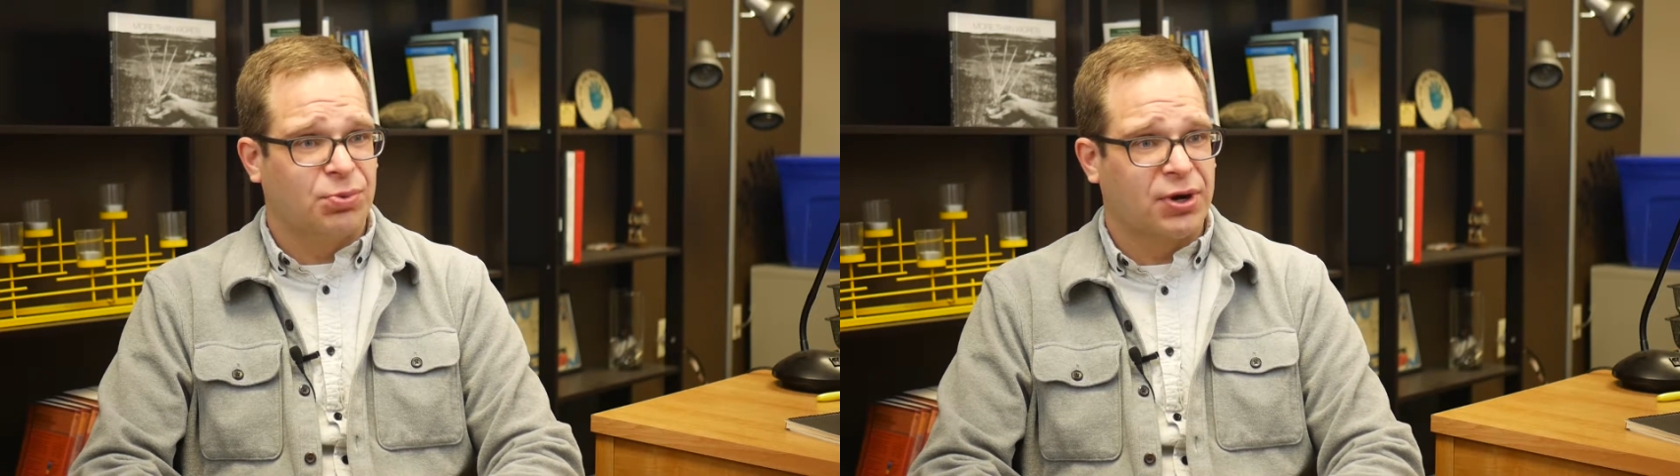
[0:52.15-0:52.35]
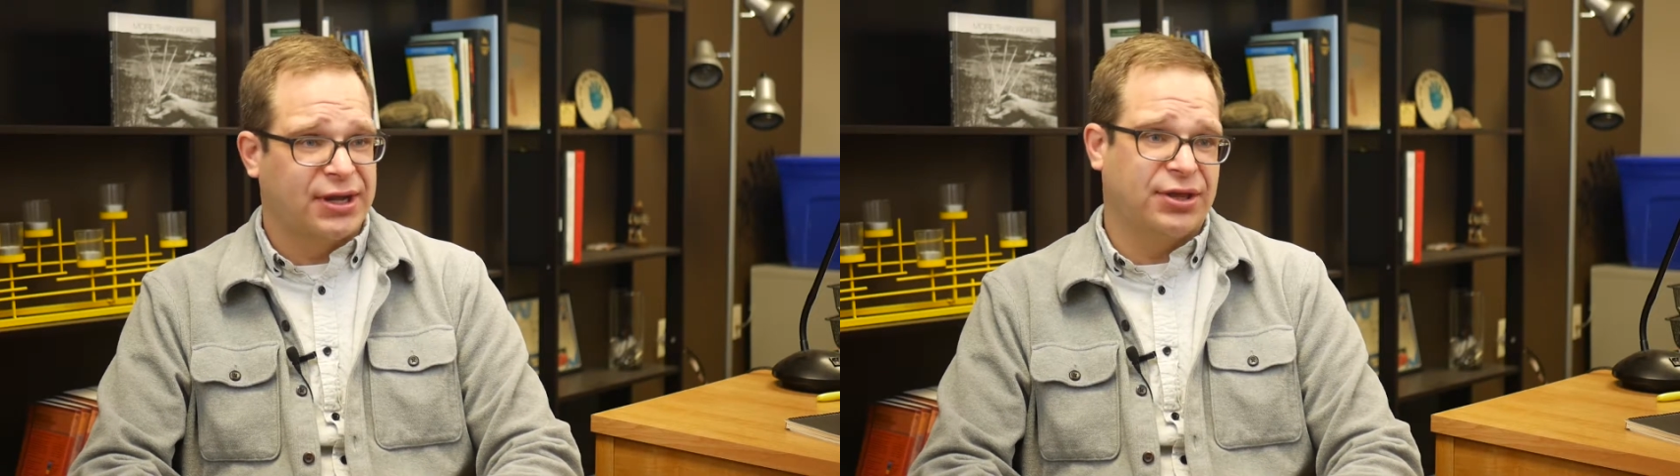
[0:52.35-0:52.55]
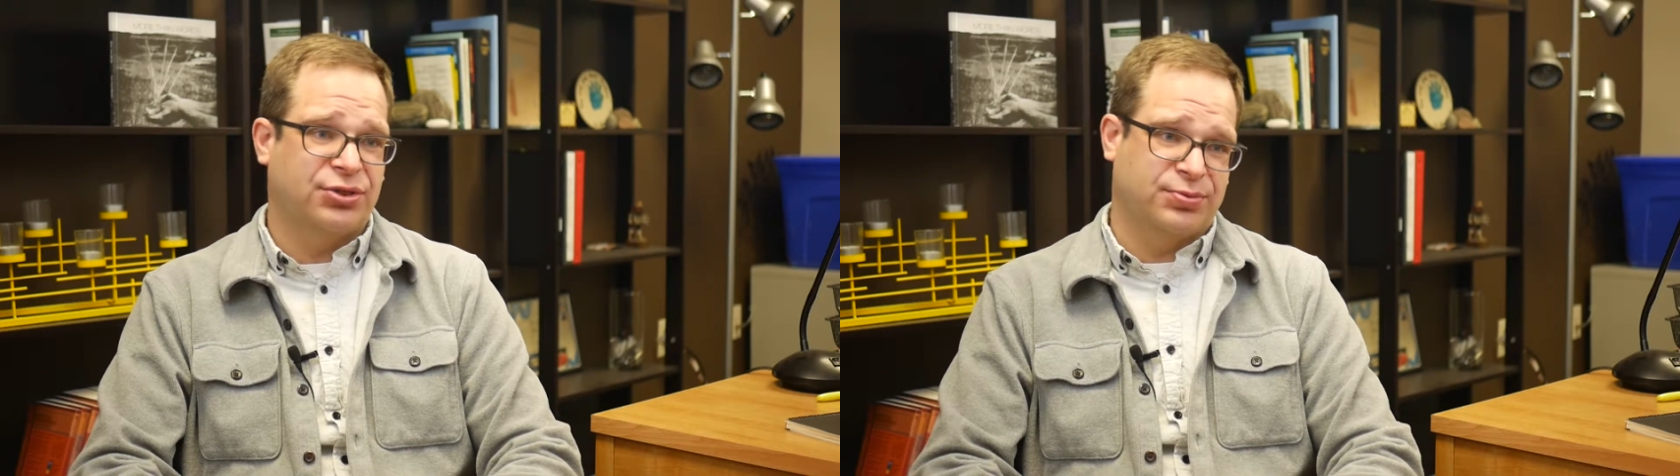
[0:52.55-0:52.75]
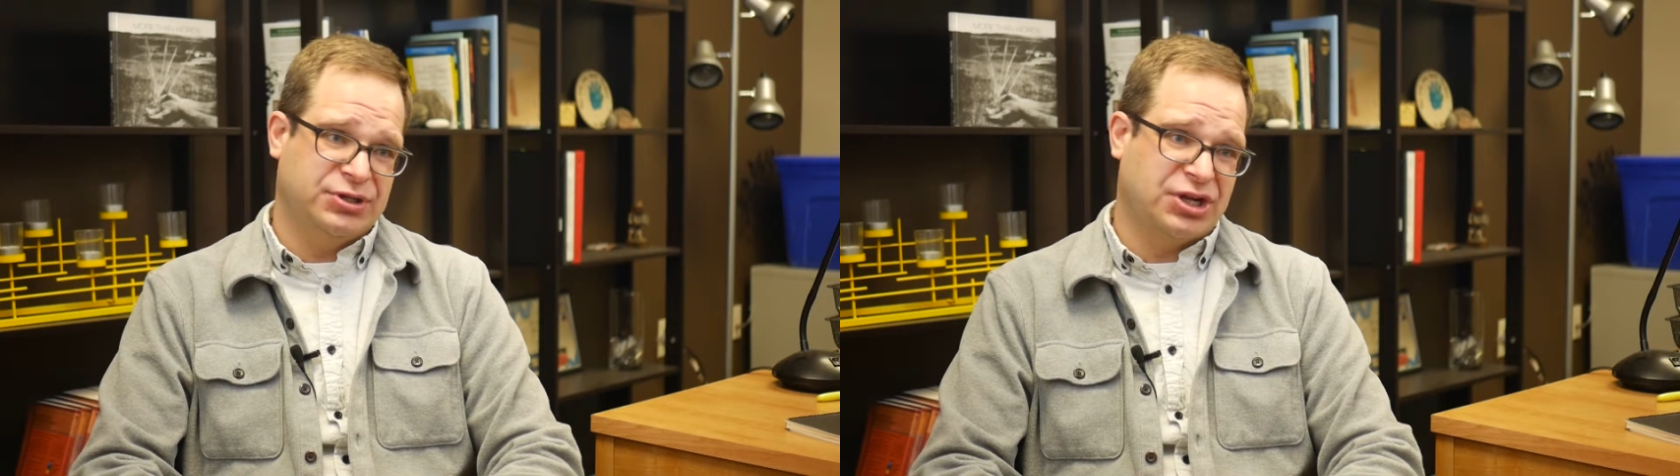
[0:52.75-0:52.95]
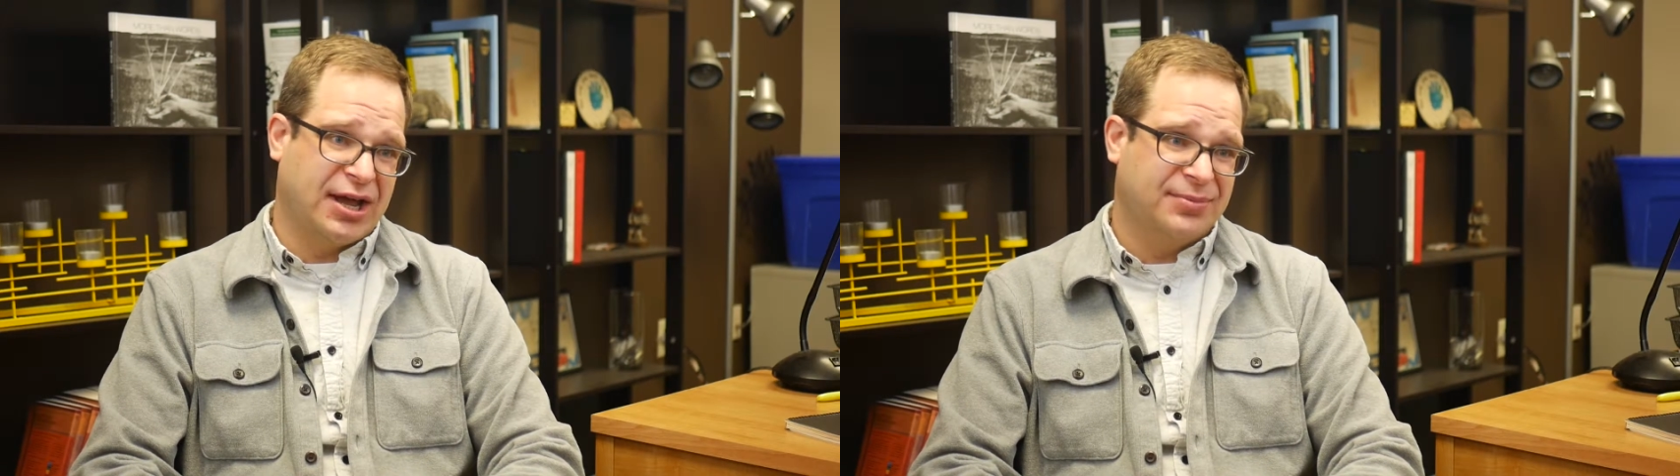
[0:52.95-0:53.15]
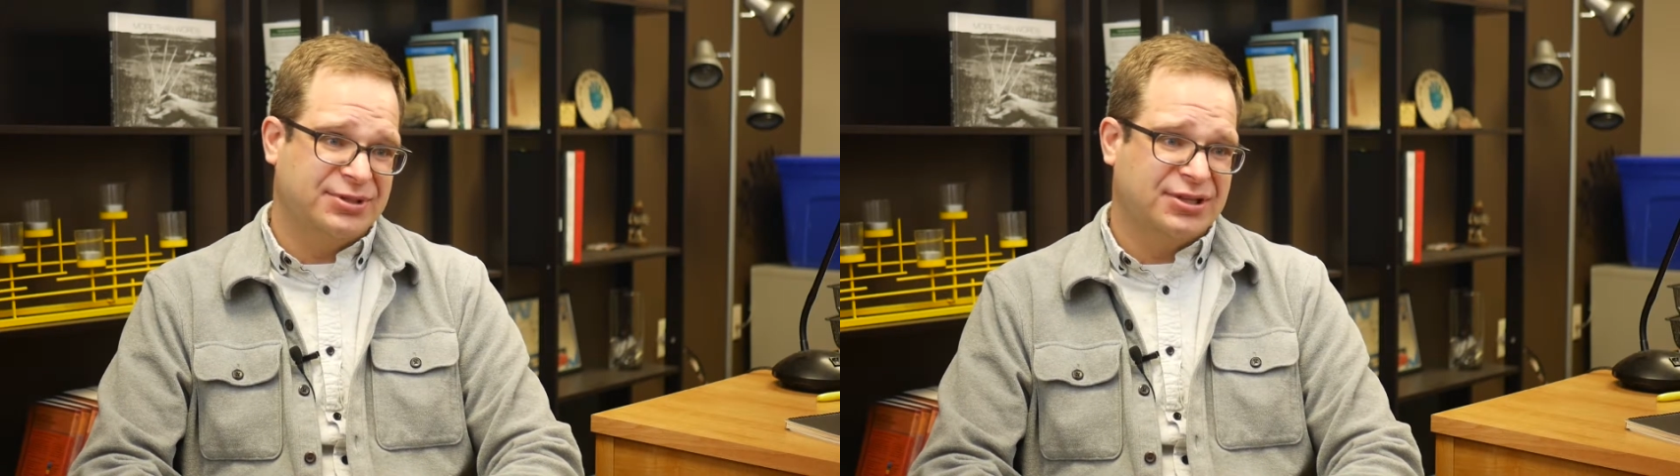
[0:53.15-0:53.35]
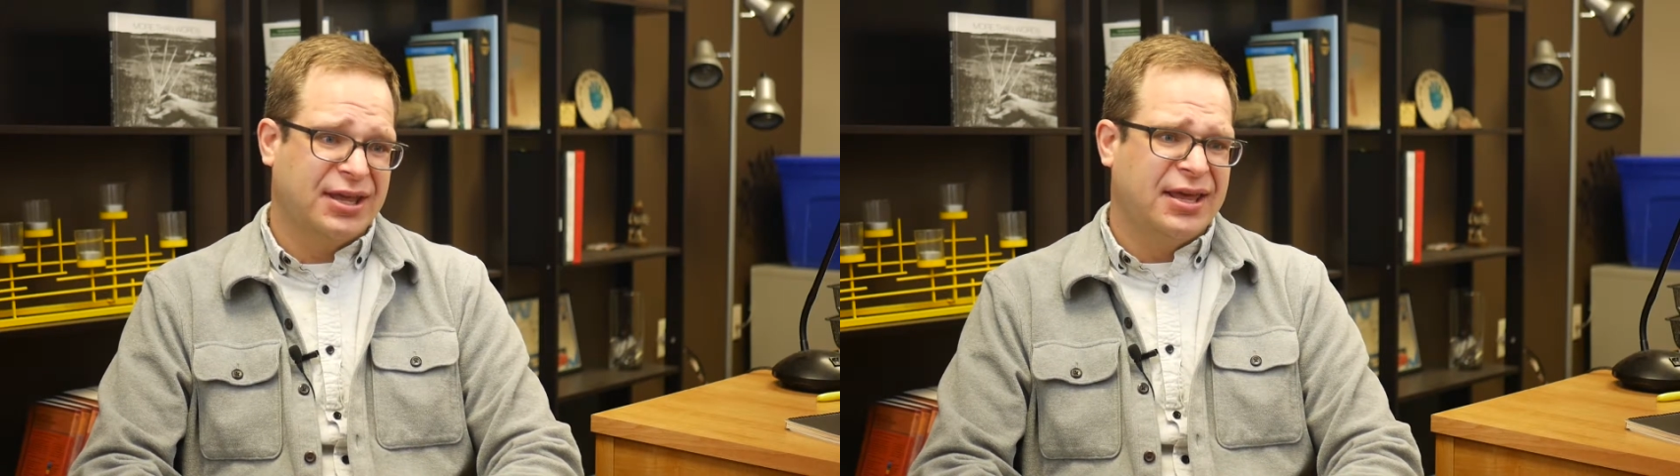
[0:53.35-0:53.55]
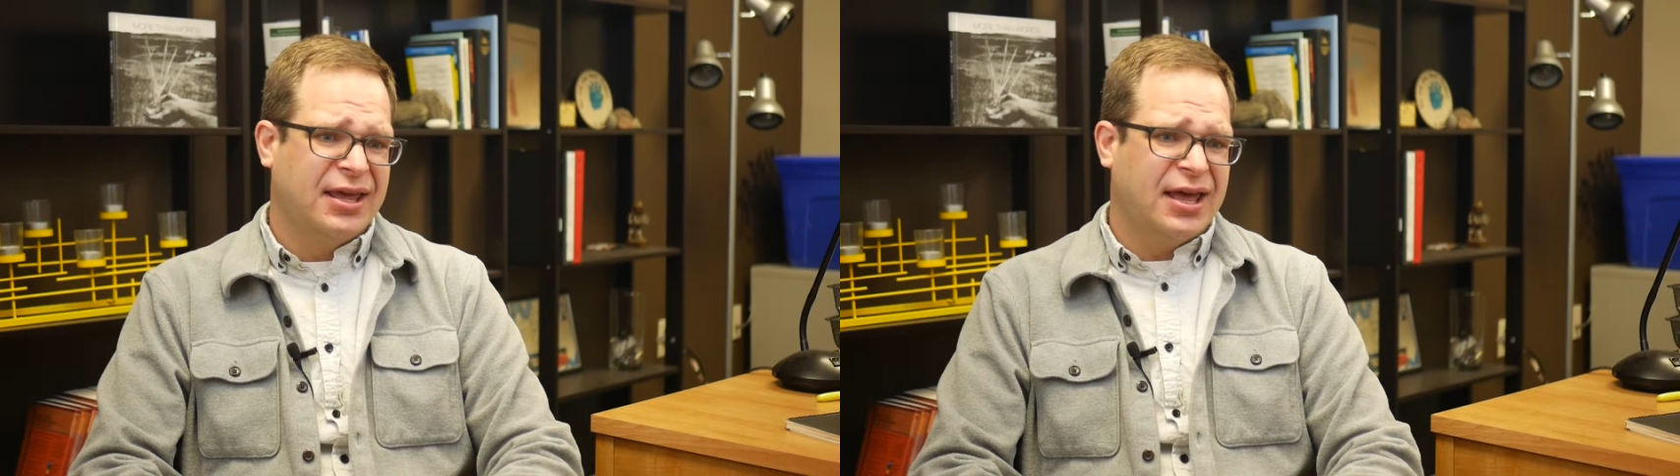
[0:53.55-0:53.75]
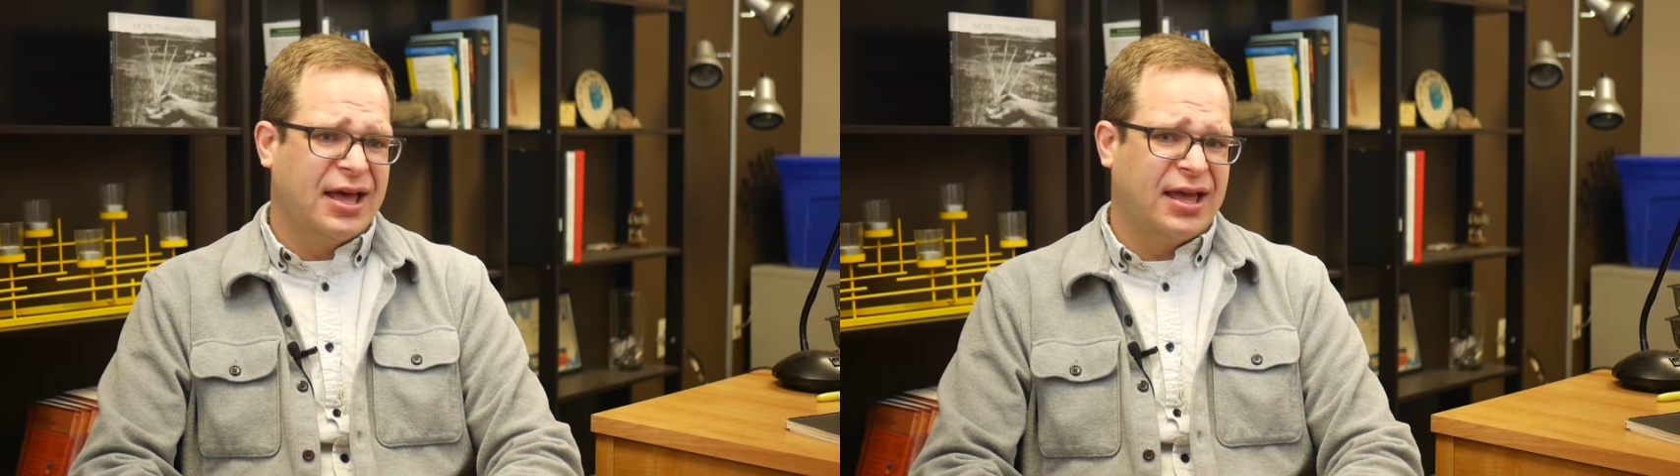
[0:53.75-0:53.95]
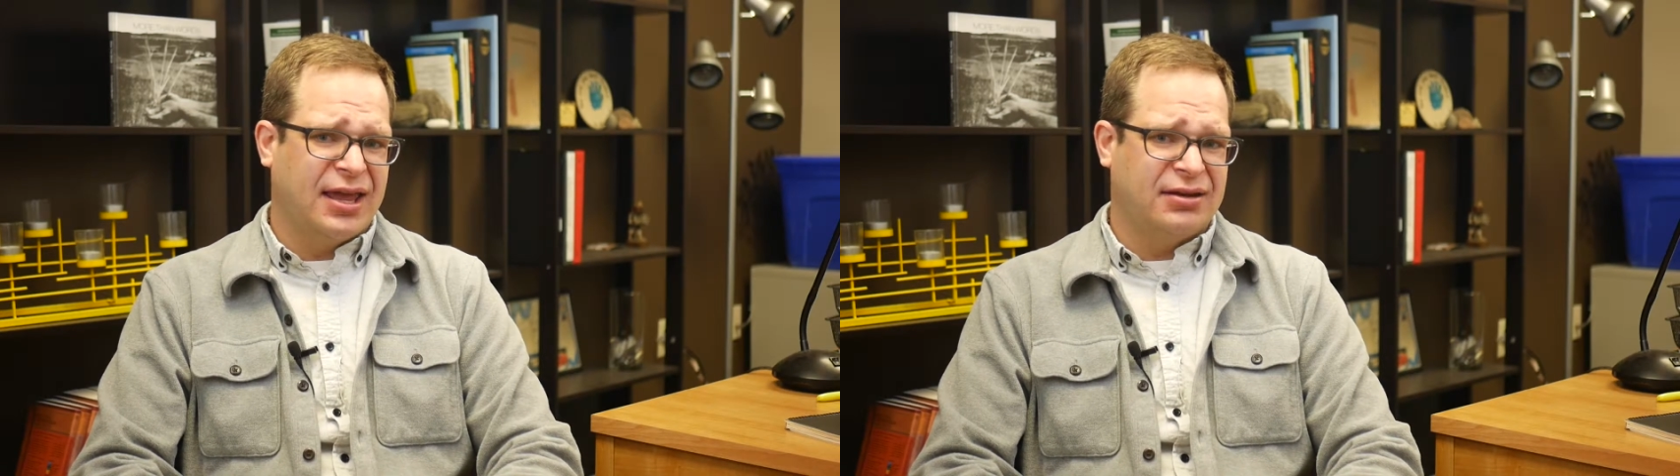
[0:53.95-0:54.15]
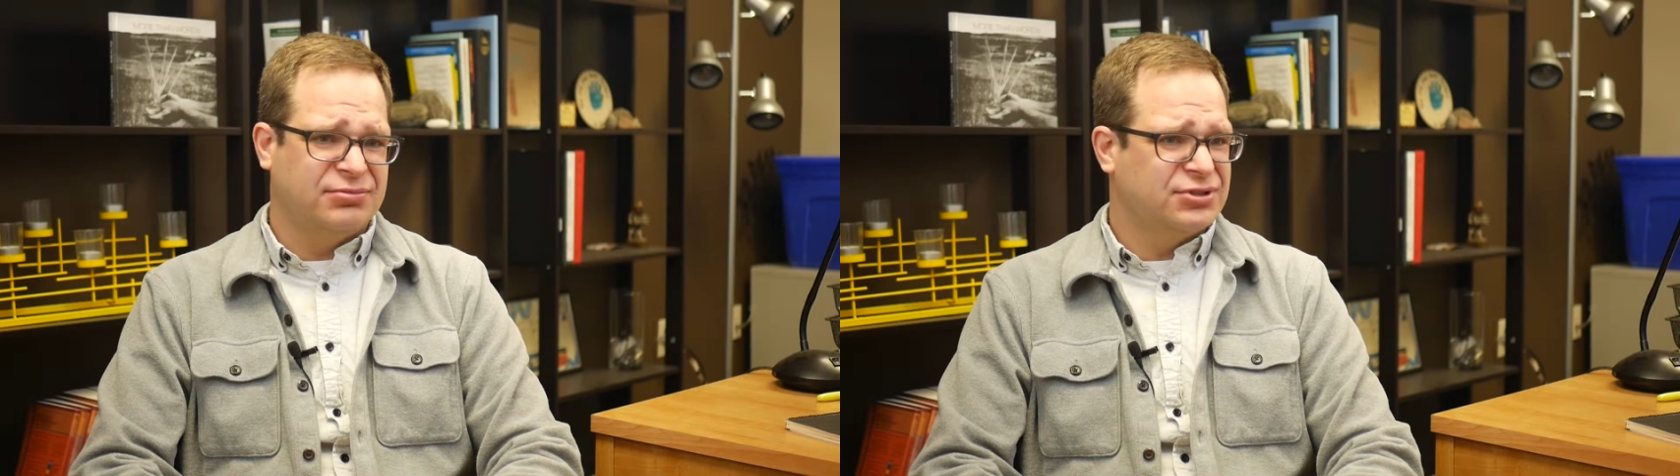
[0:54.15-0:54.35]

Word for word: working 3 jobs and